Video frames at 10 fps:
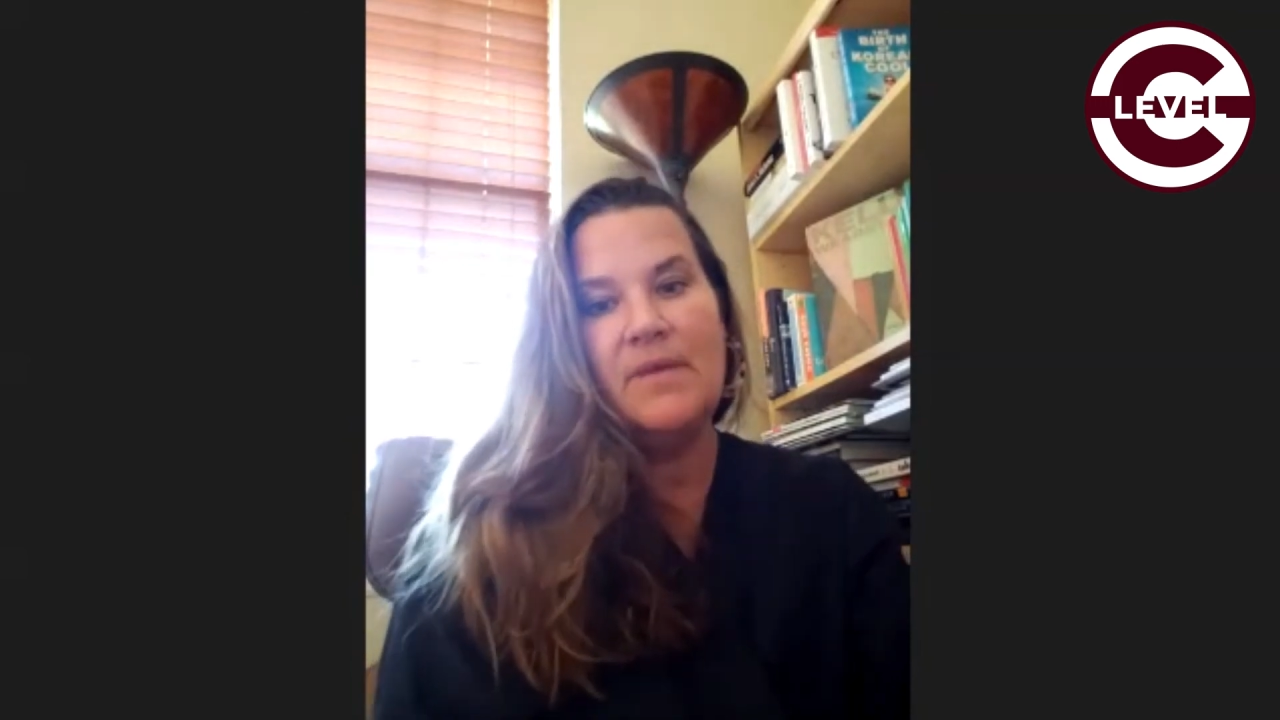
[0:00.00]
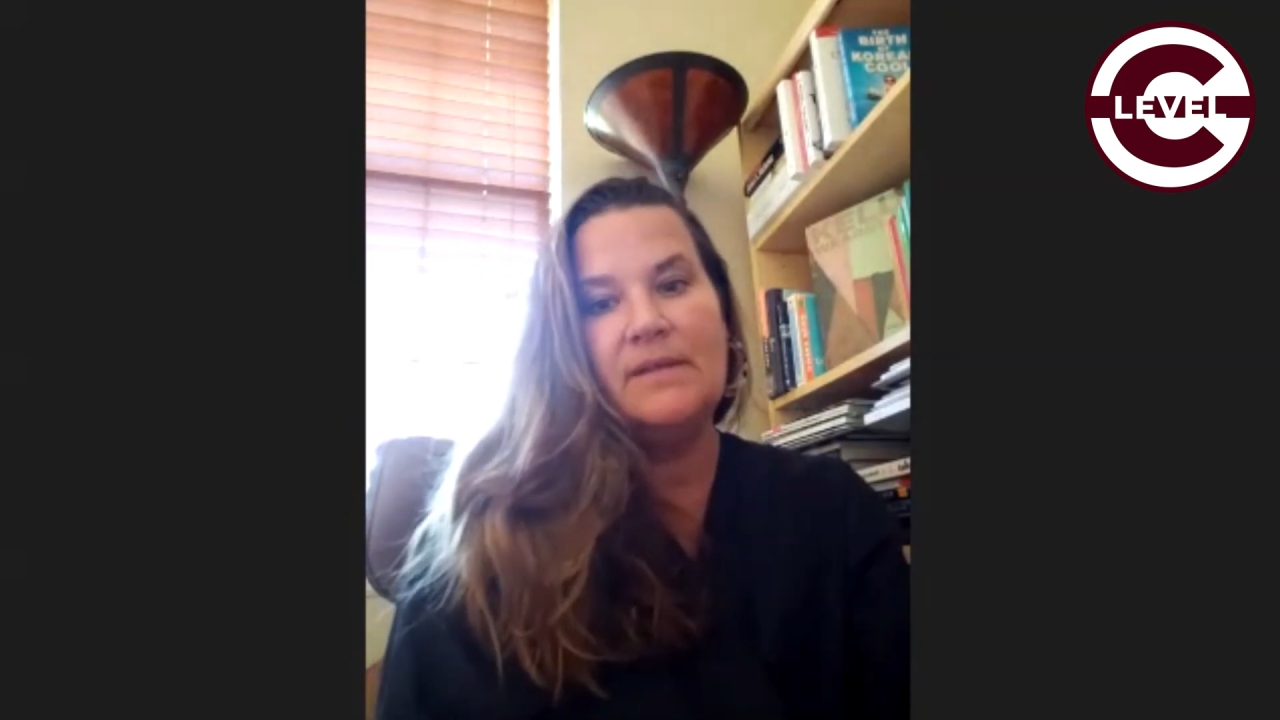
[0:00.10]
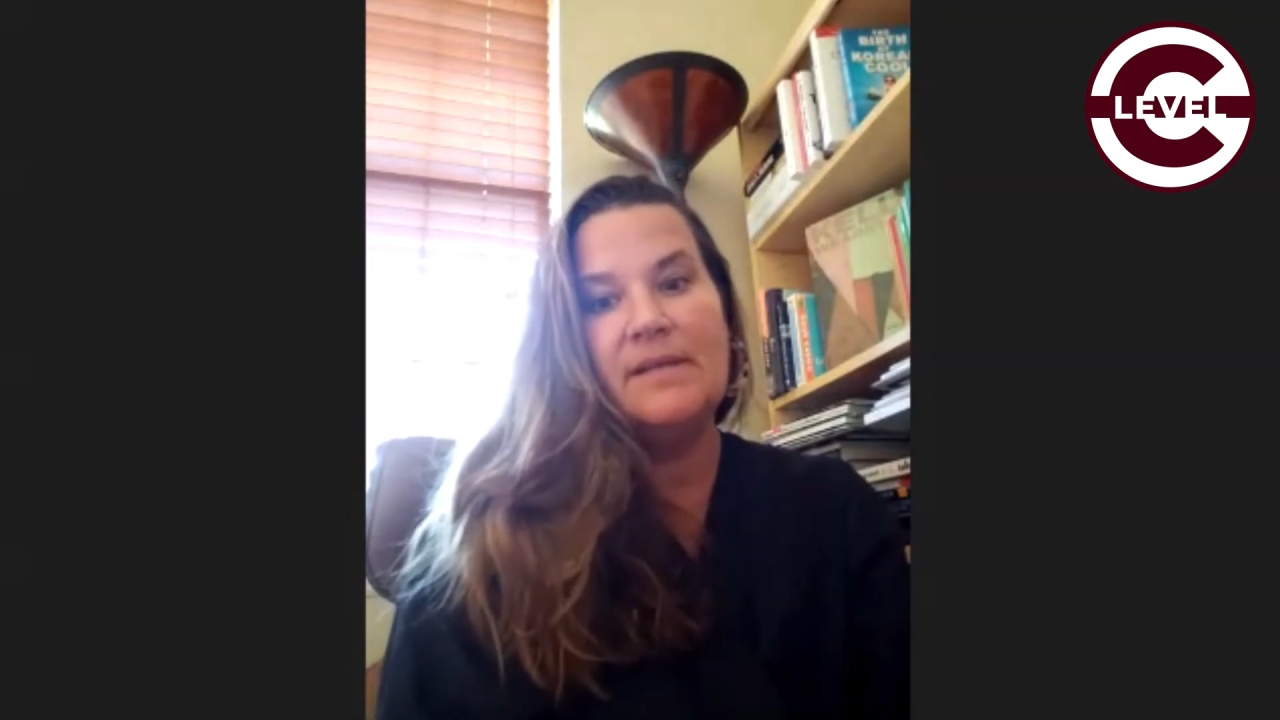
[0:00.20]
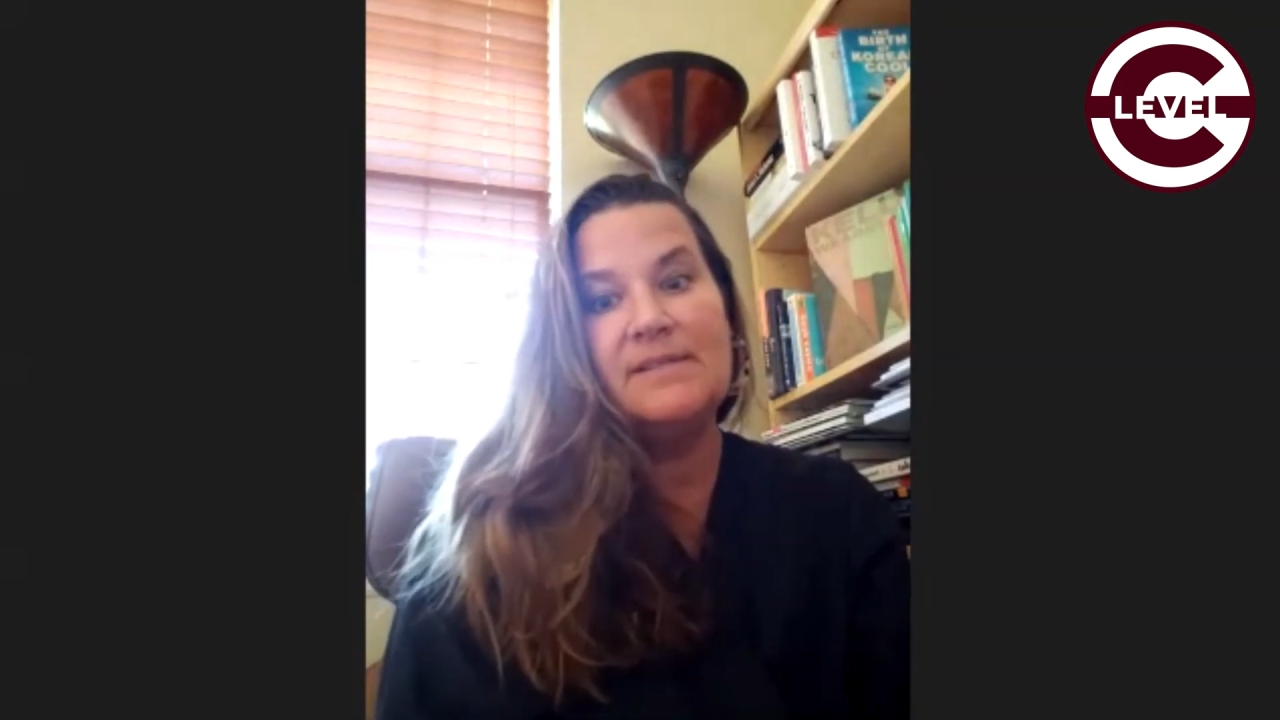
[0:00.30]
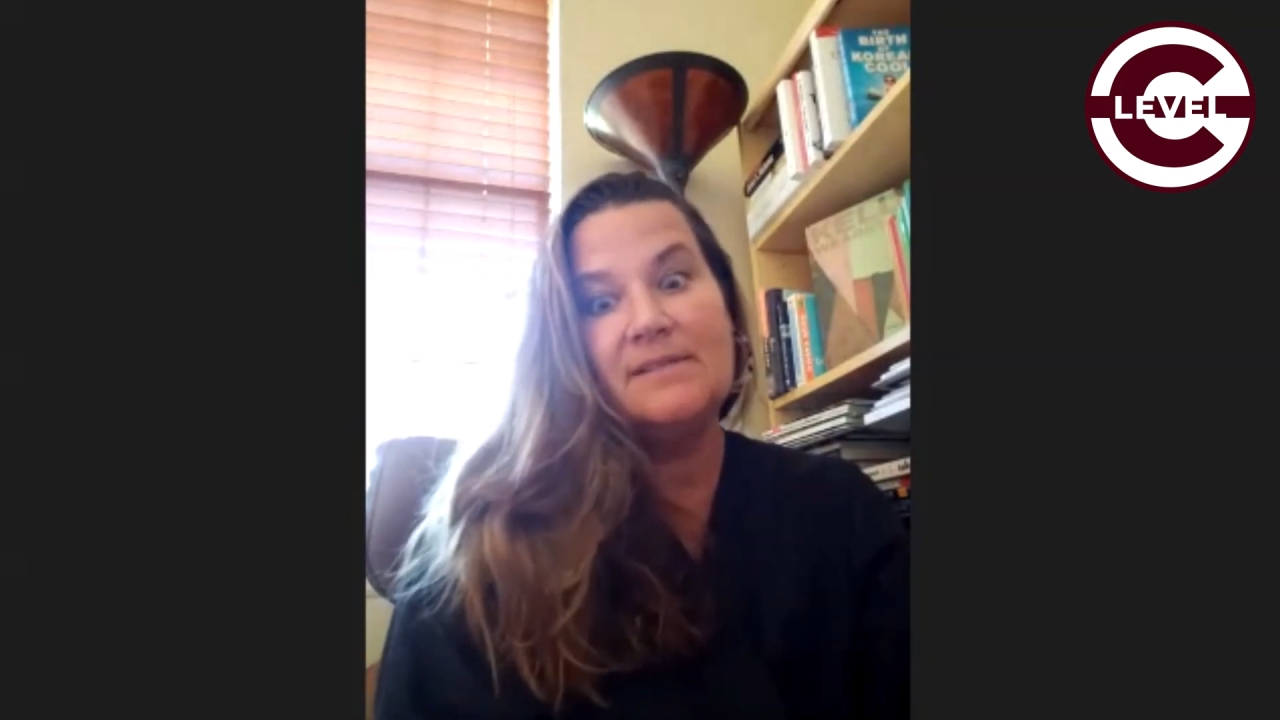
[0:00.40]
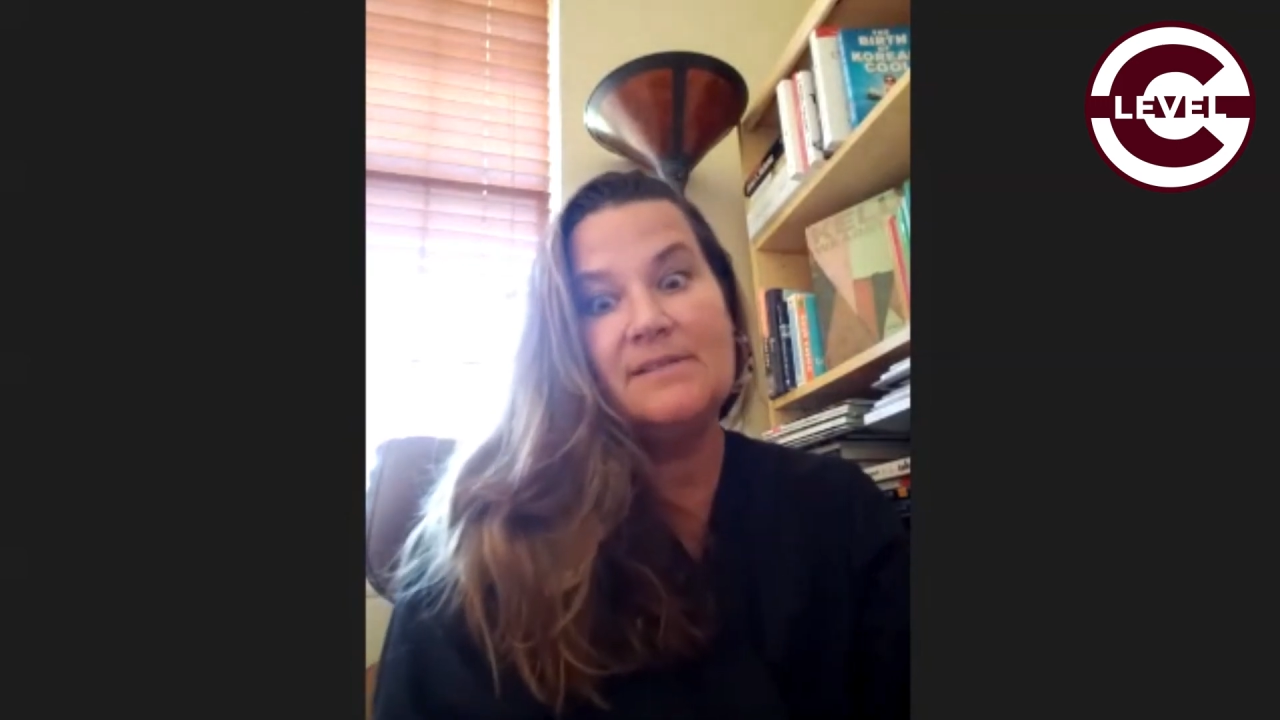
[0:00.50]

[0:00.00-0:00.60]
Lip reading: and lessons